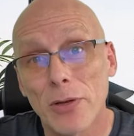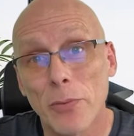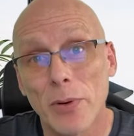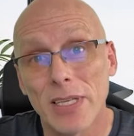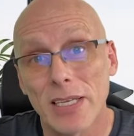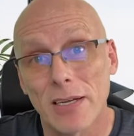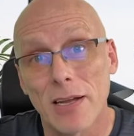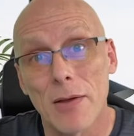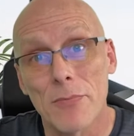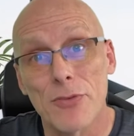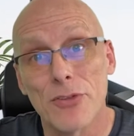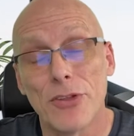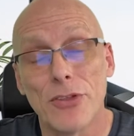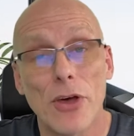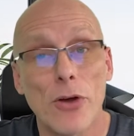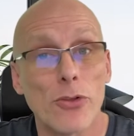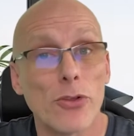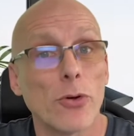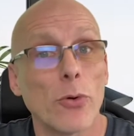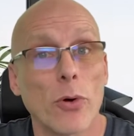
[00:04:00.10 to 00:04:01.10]
when it comes to
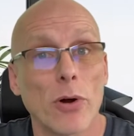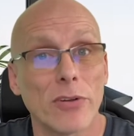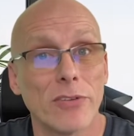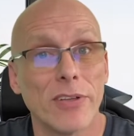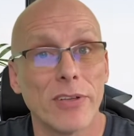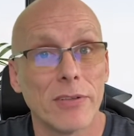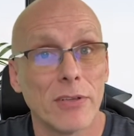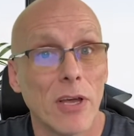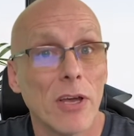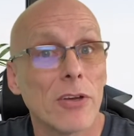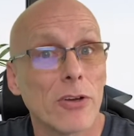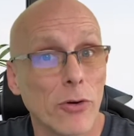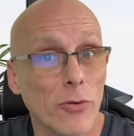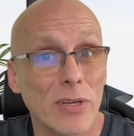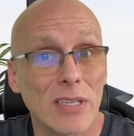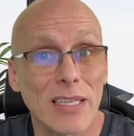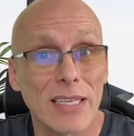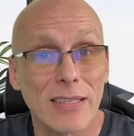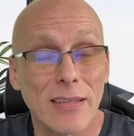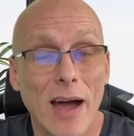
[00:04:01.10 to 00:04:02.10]
those who are
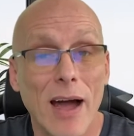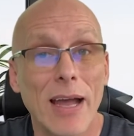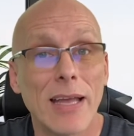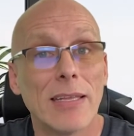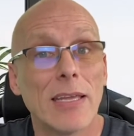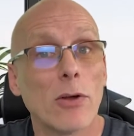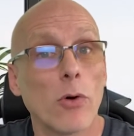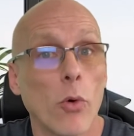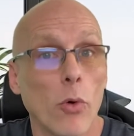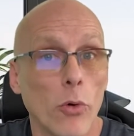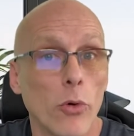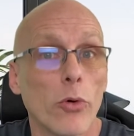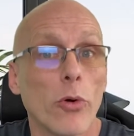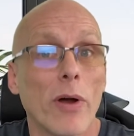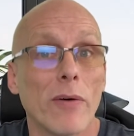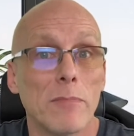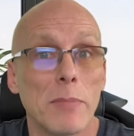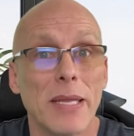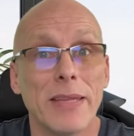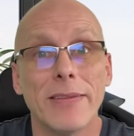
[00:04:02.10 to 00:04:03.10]
currently dieting or who
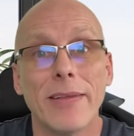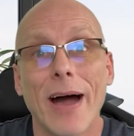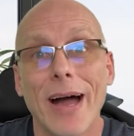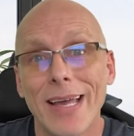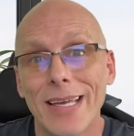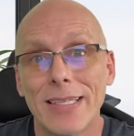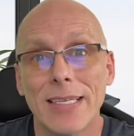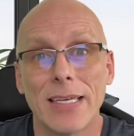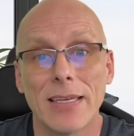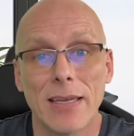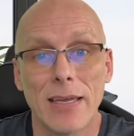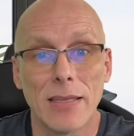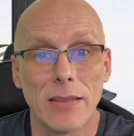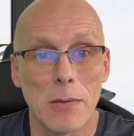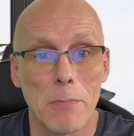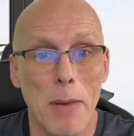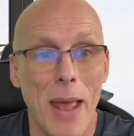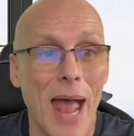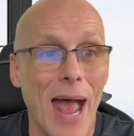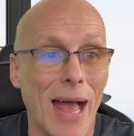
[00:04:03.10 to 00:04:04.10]
have been dieting in
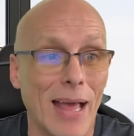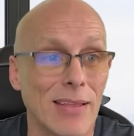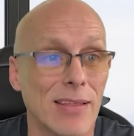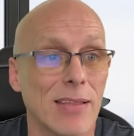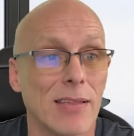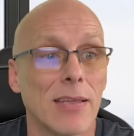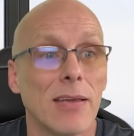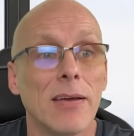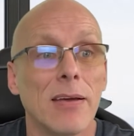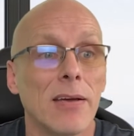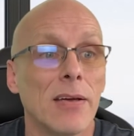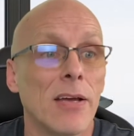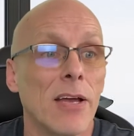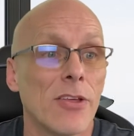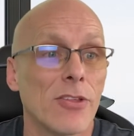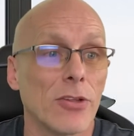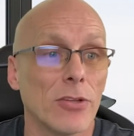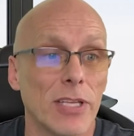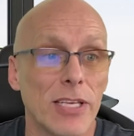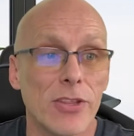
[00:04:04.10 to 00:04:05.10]
the past.
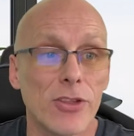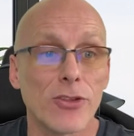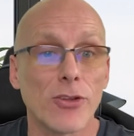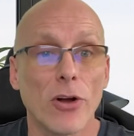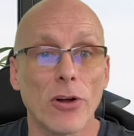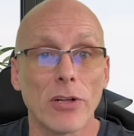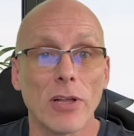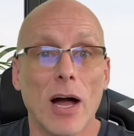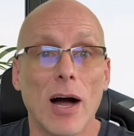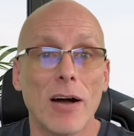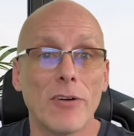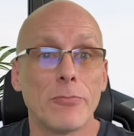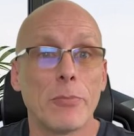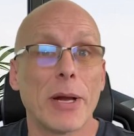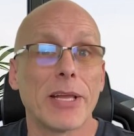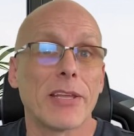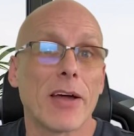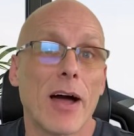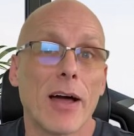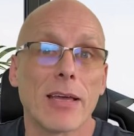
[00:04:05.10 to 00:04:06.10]
So let's start off
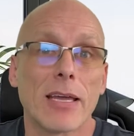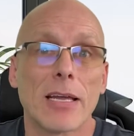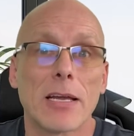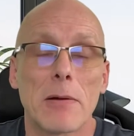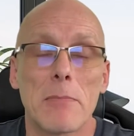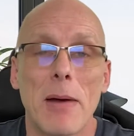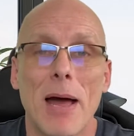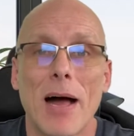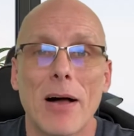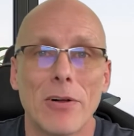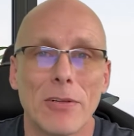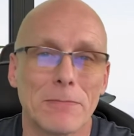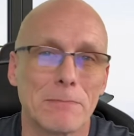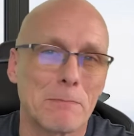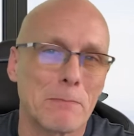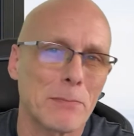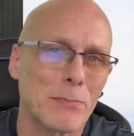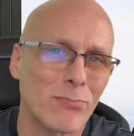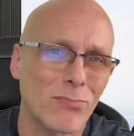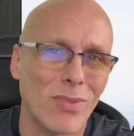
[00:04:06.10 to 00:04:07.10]
by talking about
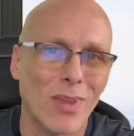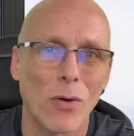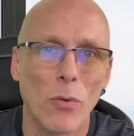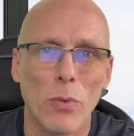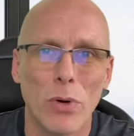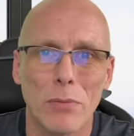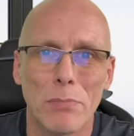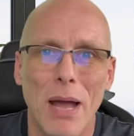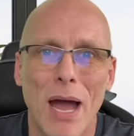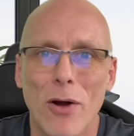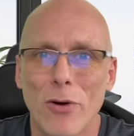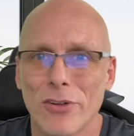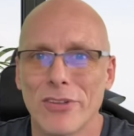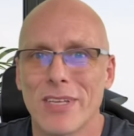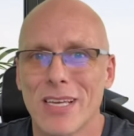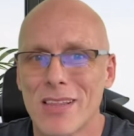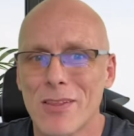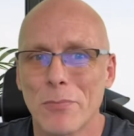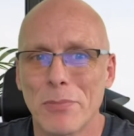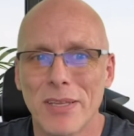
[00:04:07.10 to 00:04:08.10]
willpower and
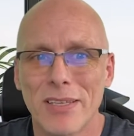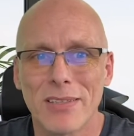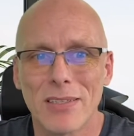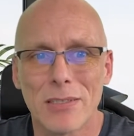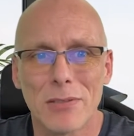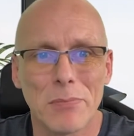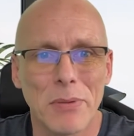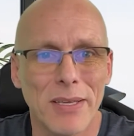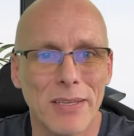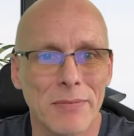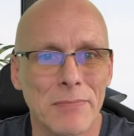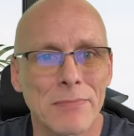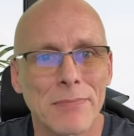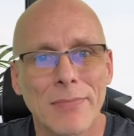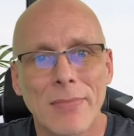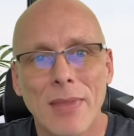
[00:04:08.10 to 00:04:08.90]
discipline a little bit.